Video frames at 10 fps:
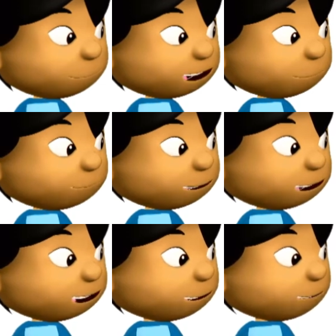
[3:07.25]
I think
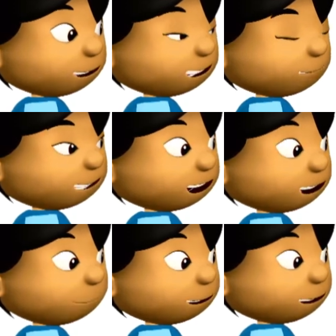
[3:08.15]
I hear Marie
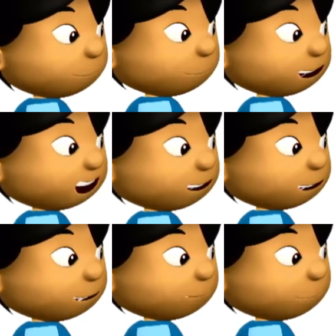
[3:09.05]
and Chris
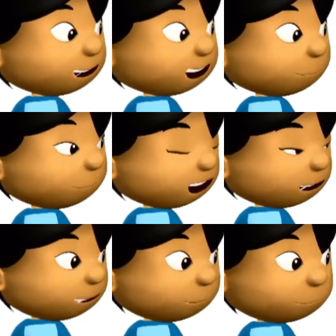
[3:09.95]
calling me to go
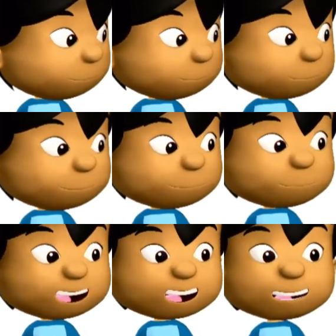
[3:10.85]
play.
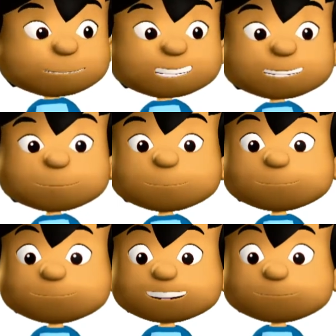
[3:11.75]
Sorry,
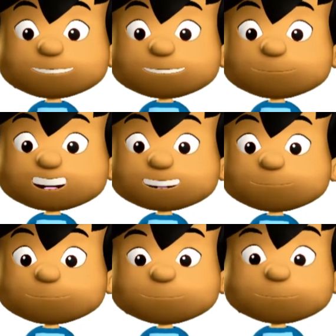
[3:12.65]
gotta go.
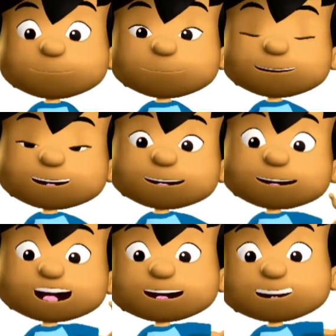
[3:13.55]
I'll see you
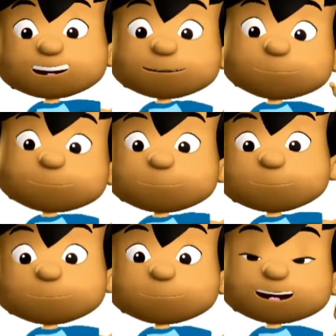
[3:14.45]
later.
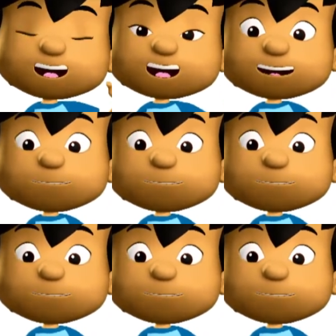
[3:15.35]
Bye!